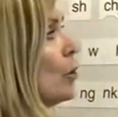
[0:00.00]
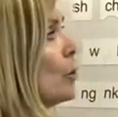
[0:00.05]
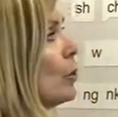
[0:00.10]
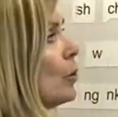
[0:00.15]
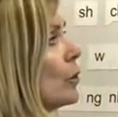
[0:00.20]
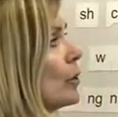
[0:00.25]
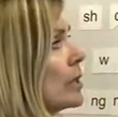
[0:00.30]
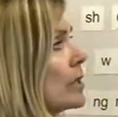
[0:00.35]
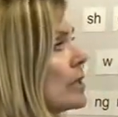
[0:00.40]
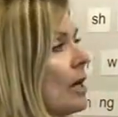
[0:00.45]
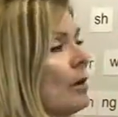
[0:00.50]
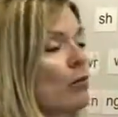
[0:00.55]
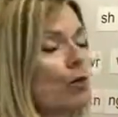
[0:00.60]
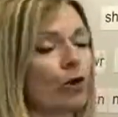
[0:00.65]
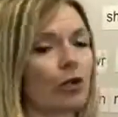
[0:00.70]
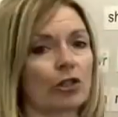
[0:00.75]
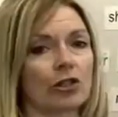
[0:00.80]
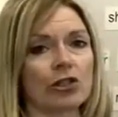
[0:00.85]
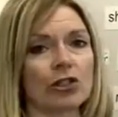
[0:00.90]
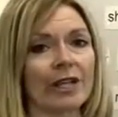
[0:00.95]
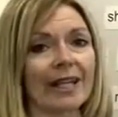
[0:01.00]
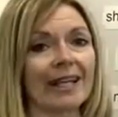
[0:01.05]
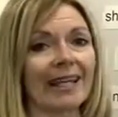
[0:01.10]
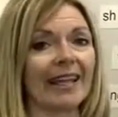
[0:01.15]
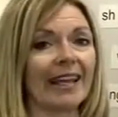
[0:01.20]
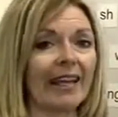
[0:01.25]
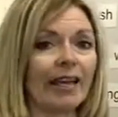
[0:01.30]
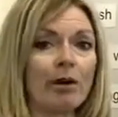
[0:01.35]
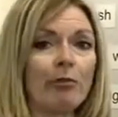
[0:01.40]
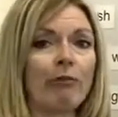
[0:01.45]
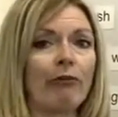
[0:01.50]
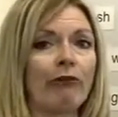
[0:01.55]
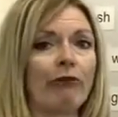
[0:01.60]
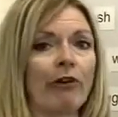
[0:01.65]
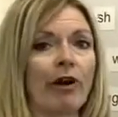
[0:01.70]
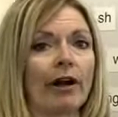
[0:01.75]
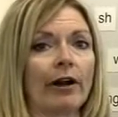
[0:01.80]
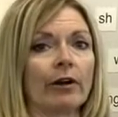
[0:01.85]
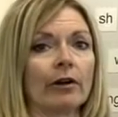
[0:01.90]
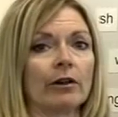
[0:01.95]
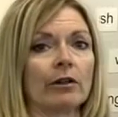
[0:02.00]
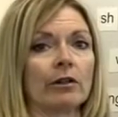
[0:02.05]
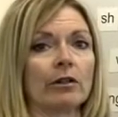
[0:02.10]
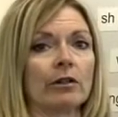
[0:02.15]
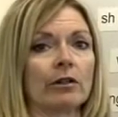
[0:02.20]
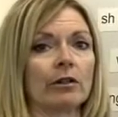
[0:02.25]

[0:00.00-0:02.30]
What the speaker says: With some words like campfire,